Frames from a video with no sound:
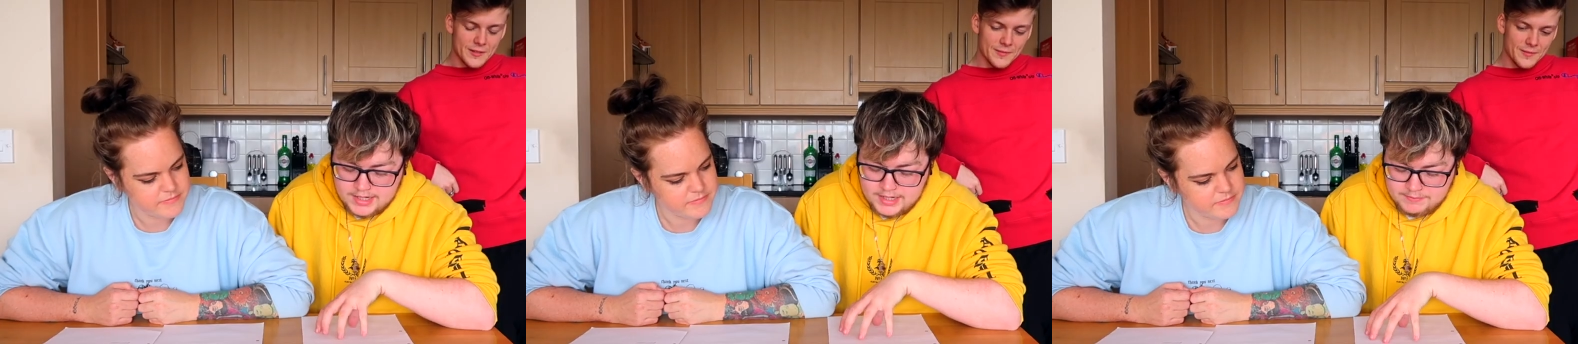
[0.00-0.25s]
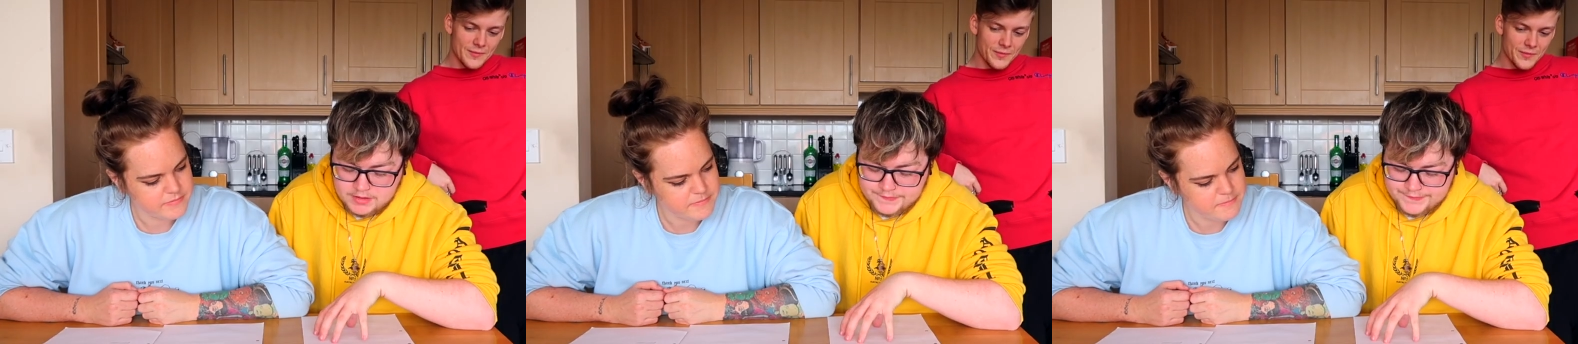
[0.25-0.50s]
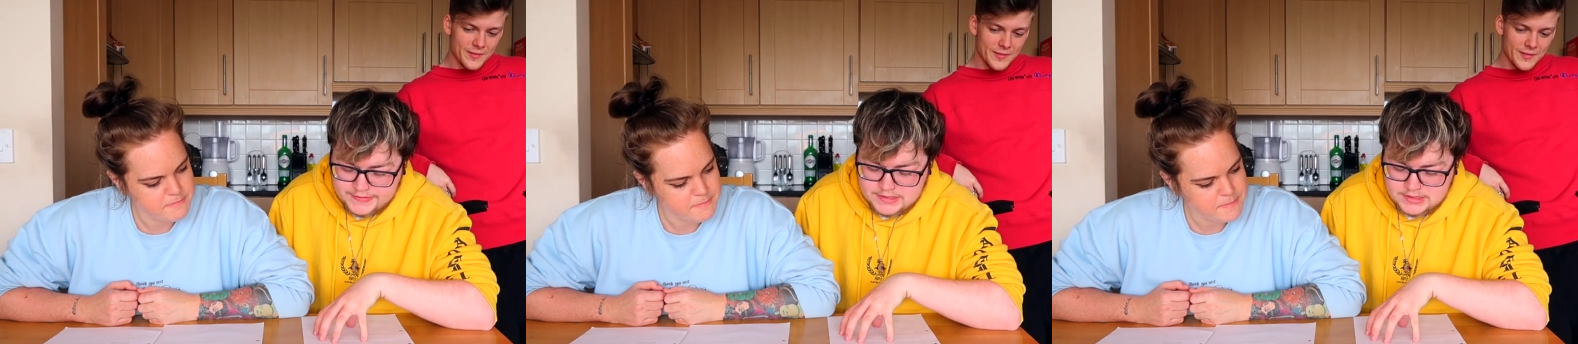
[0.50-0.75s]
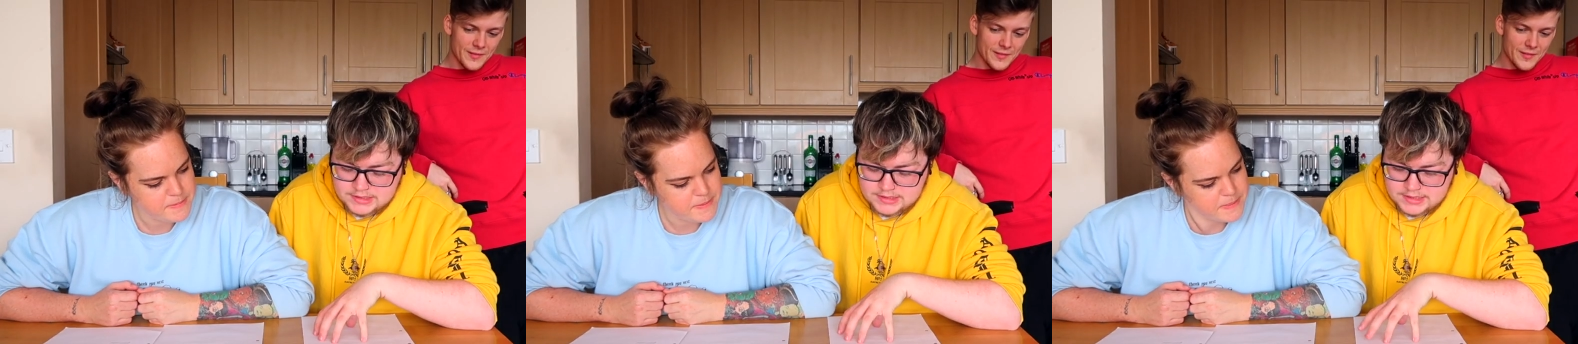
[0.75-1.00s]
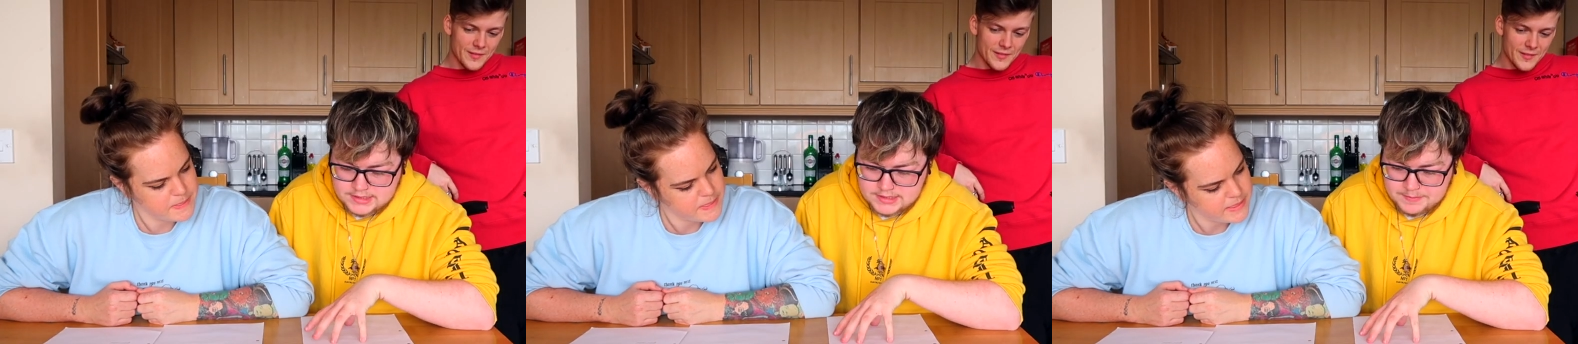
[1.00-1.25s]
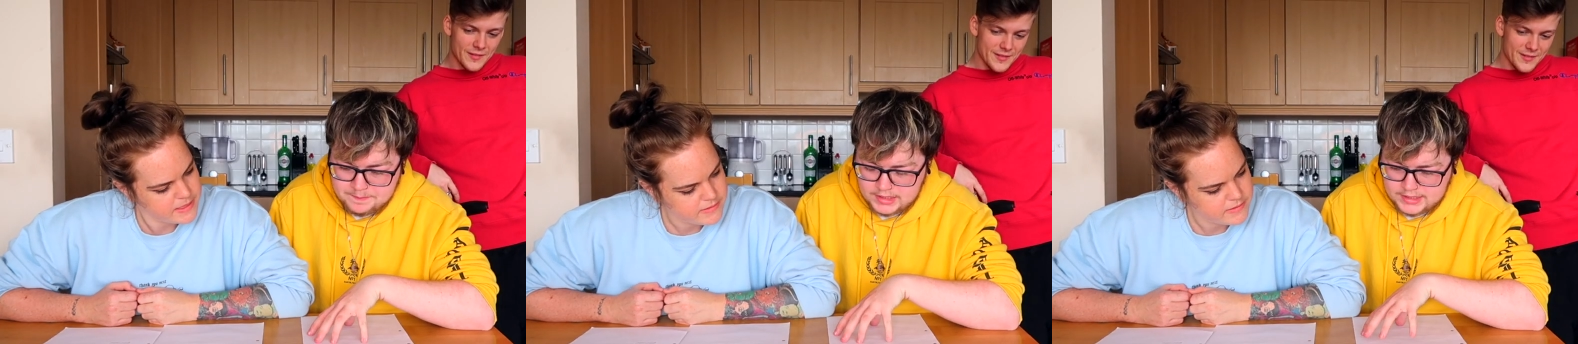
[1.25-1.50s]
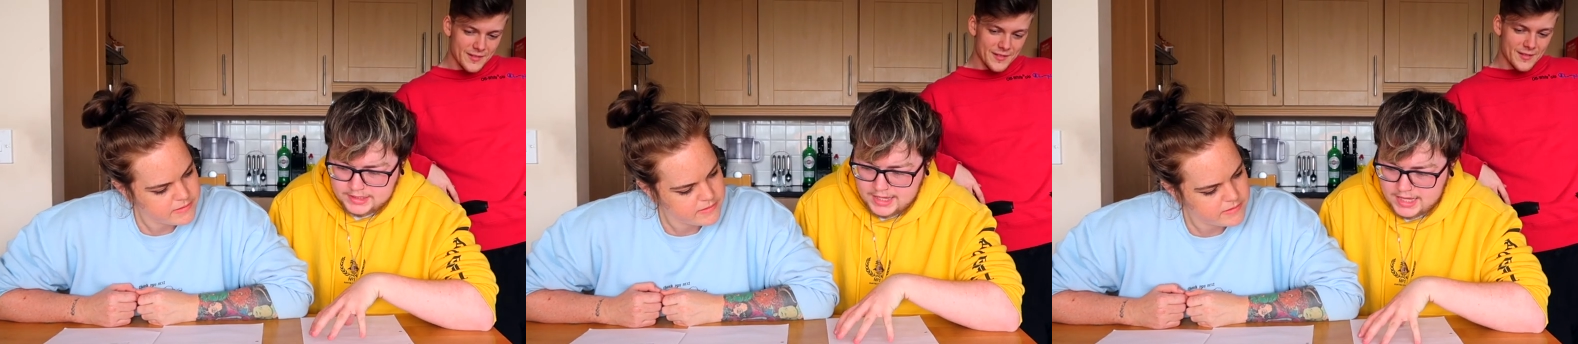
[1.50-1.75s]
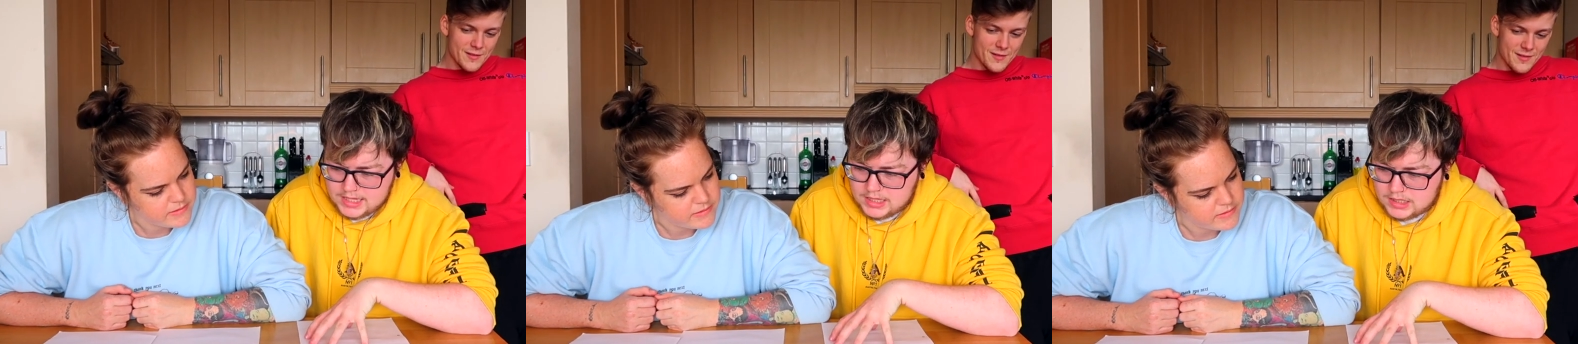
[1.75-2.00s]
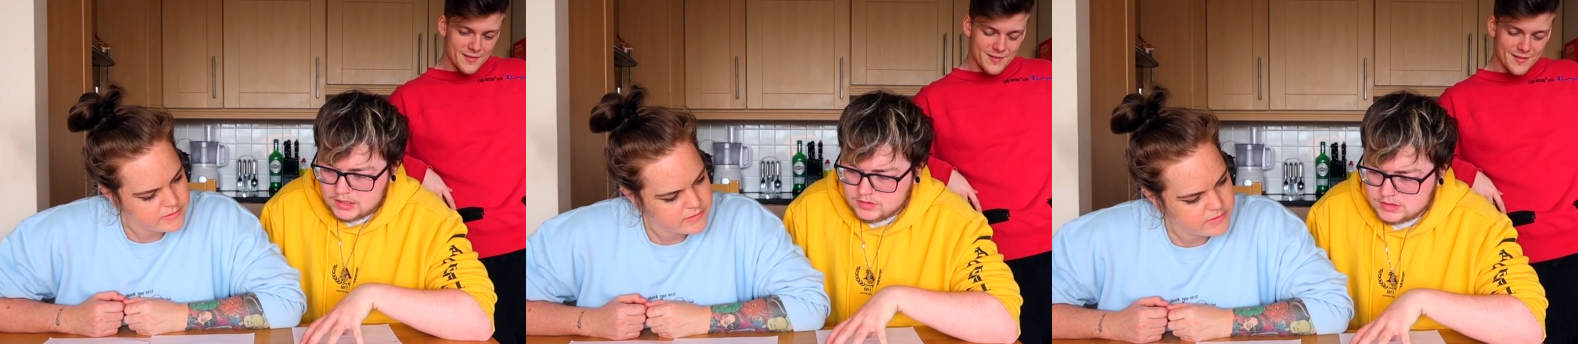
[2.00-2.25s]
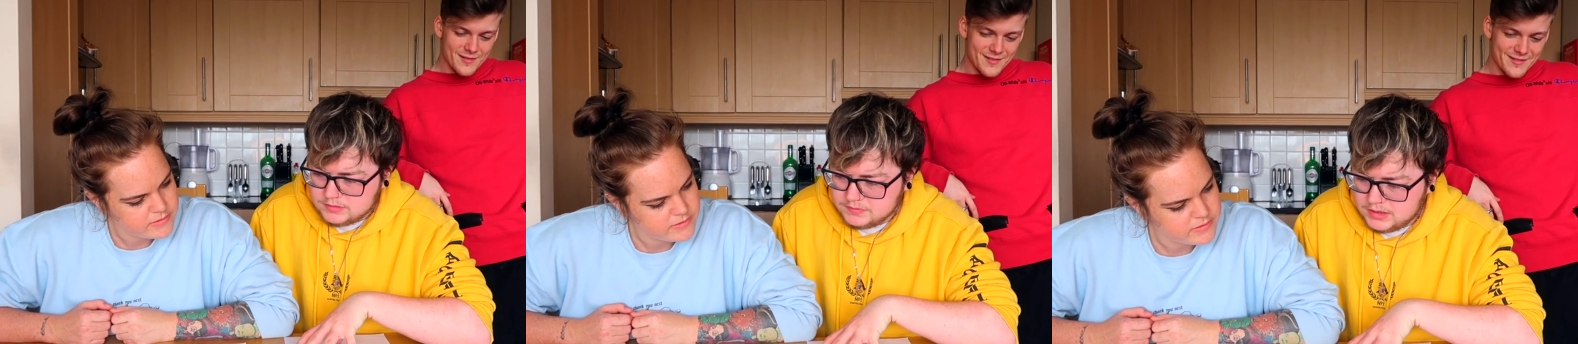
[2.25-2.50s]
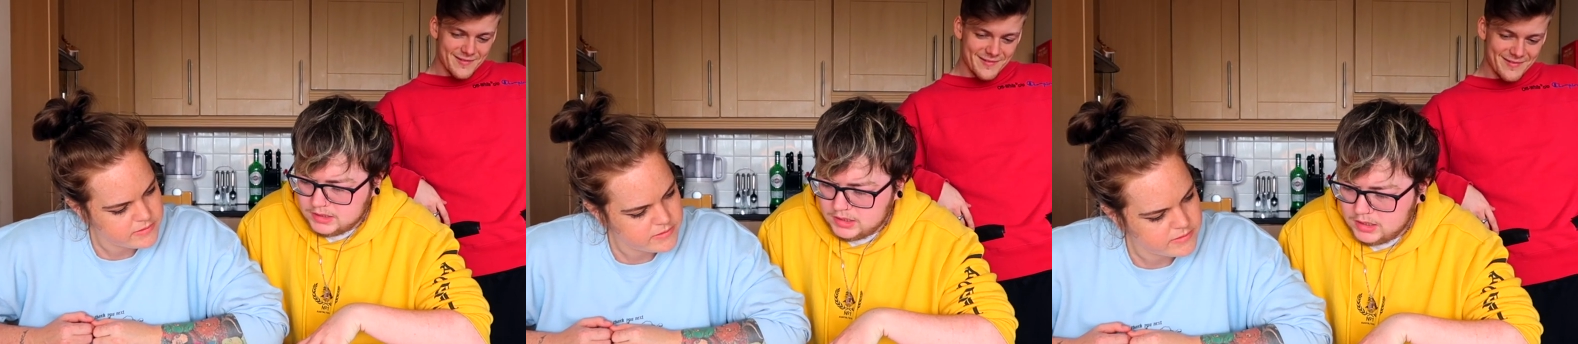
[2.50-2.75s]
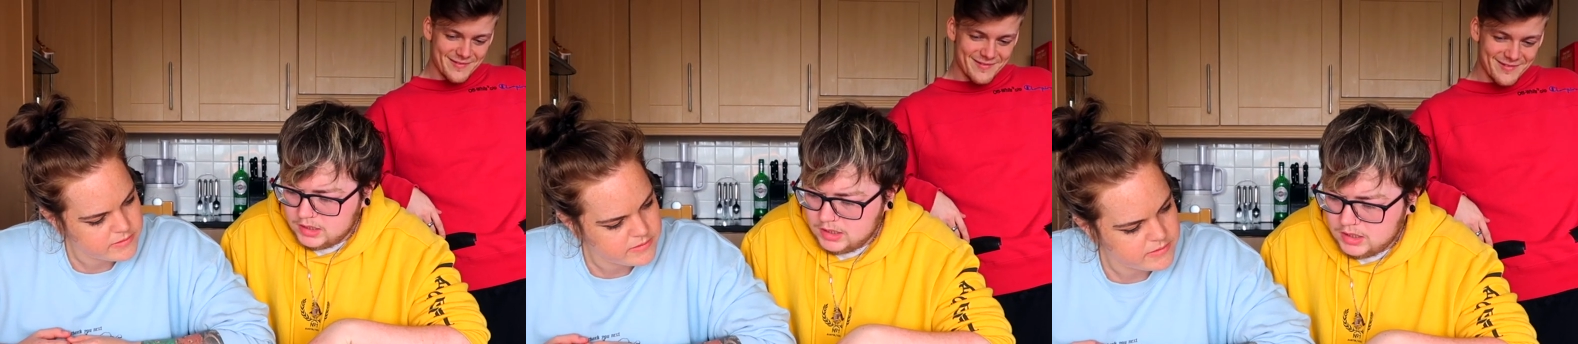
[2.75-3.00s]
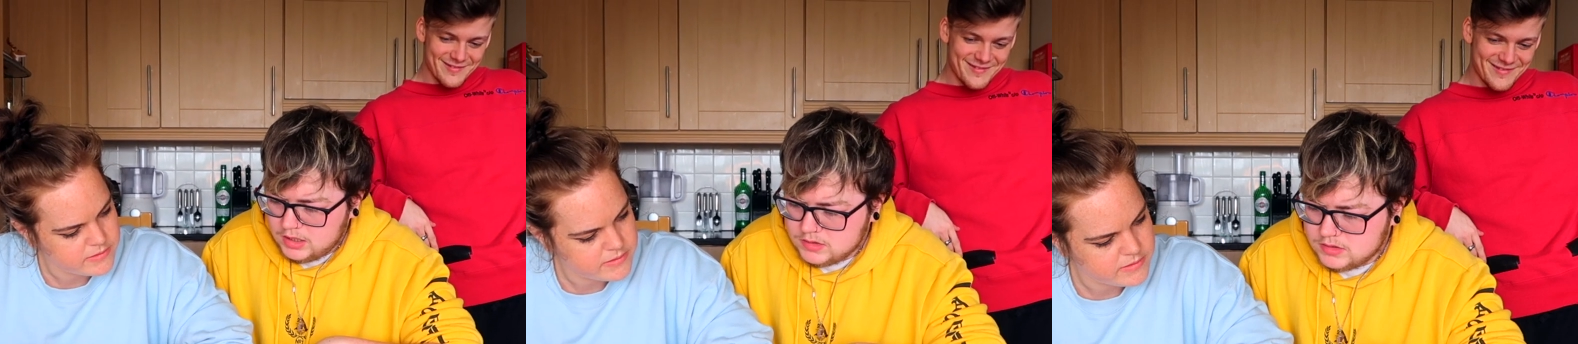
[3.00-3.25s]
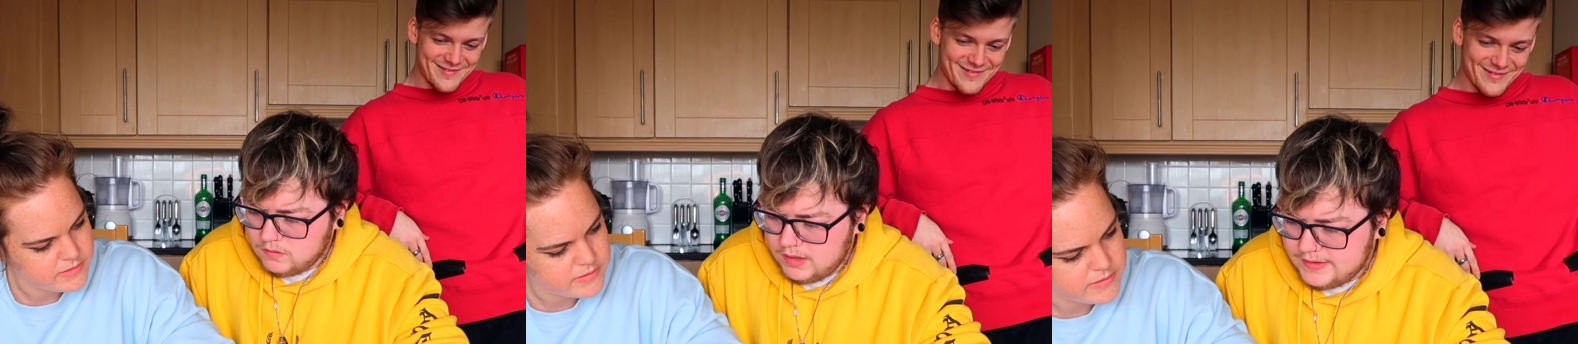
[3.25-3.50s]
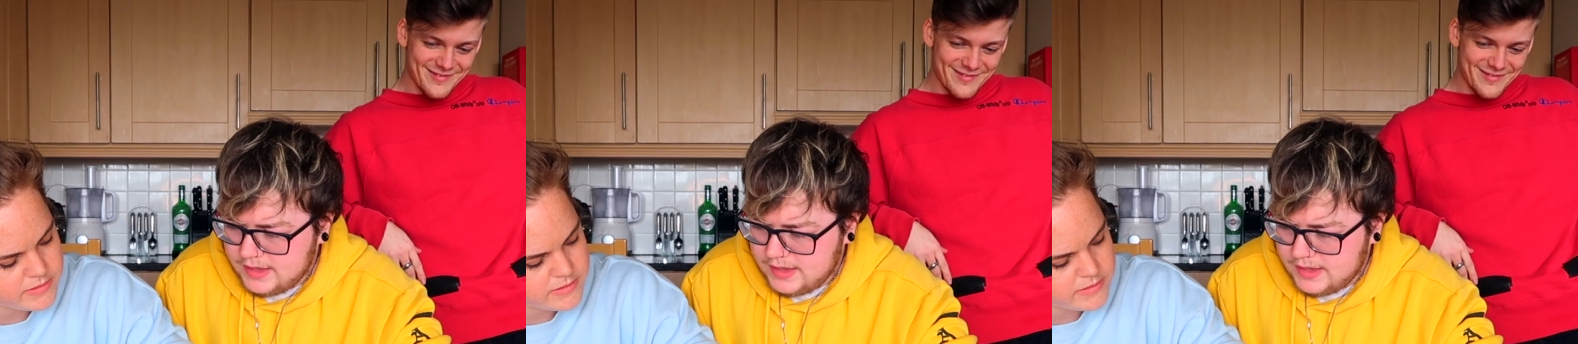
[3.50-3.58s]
Speaker 1: I am convinced that this is a, like a cake or something. So I